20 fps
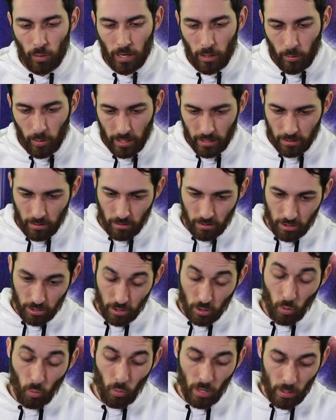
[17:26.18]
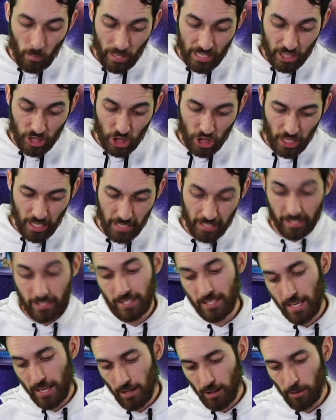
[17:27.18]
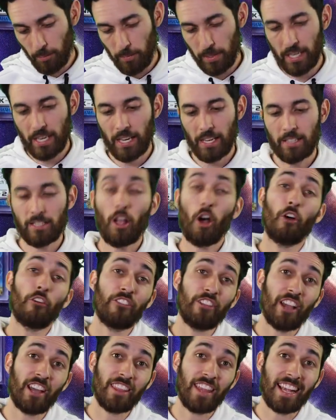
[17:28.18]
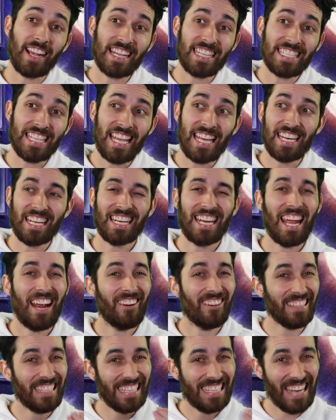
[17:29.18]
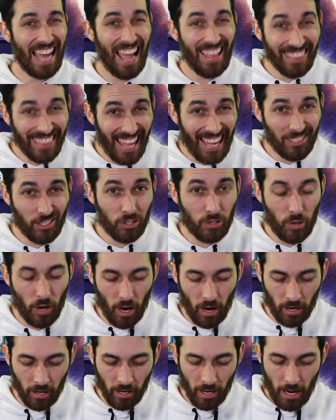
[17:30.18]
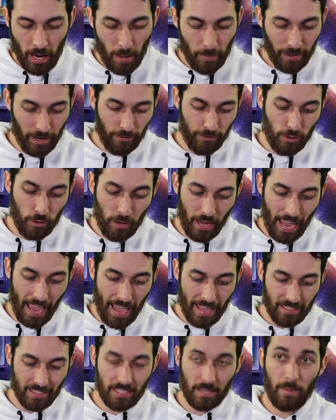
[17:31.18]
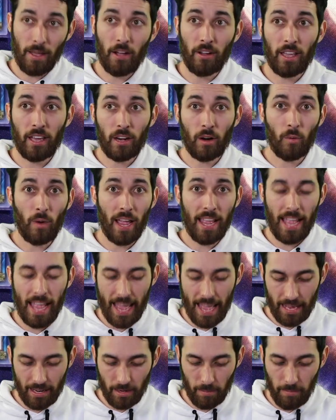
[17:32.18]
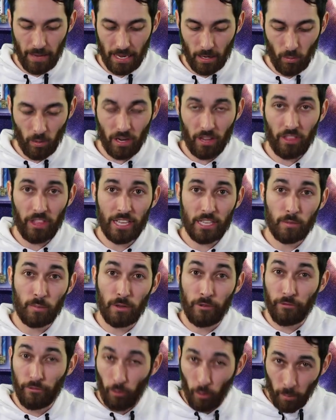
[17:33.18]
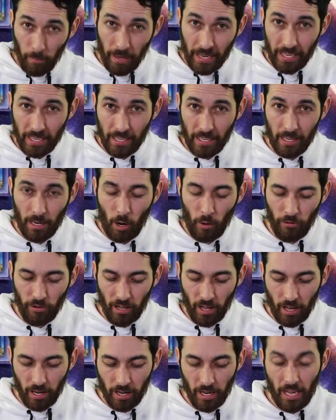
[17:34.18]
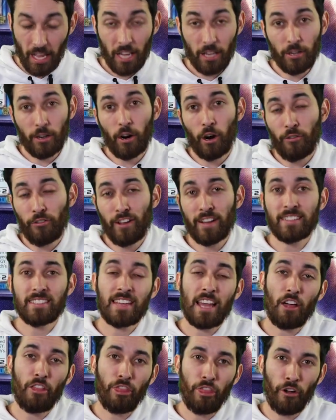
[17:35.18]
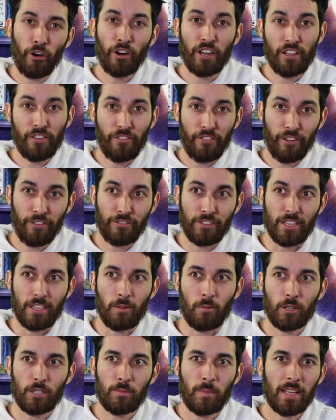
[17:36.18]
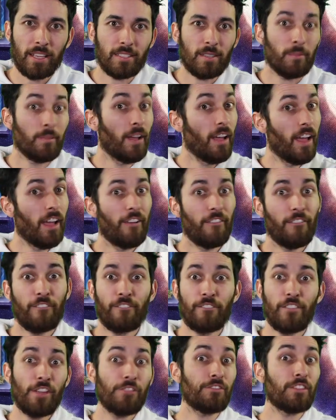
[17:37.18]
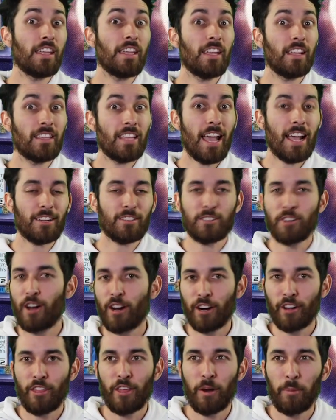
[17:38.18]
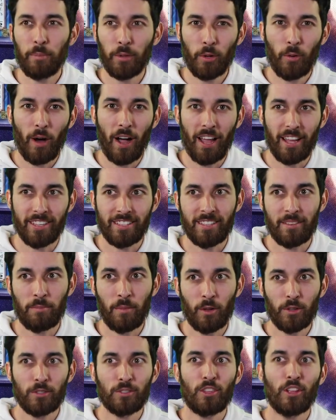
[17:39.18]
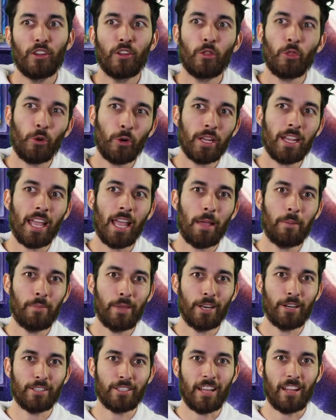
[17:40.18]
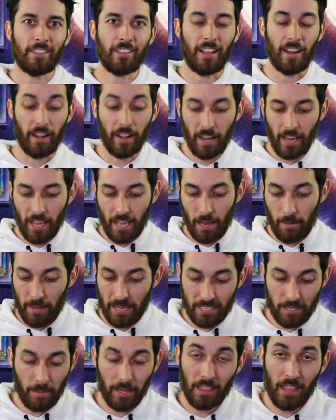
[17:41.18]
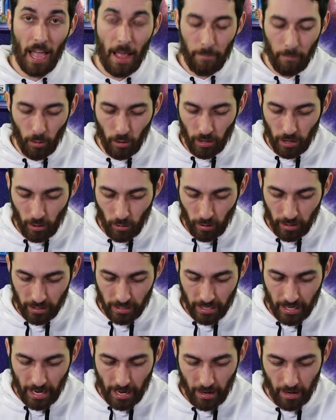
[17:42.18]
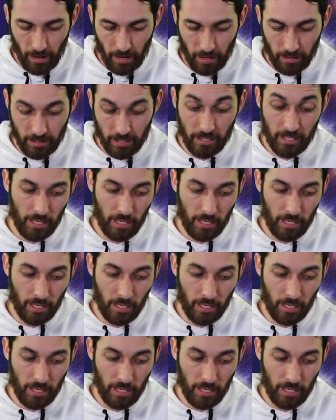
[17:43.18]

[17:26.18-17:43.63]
Wee Witch still because Ophian, like I said, inherently not that strong. But if you can somehow get a right hand and make one of these before making an Ophian, your Ophian's now 30-50, which makes him 50 attacks stronger than a Blue Eyes in most 3K beaters out there, and makes him a lot more annoying to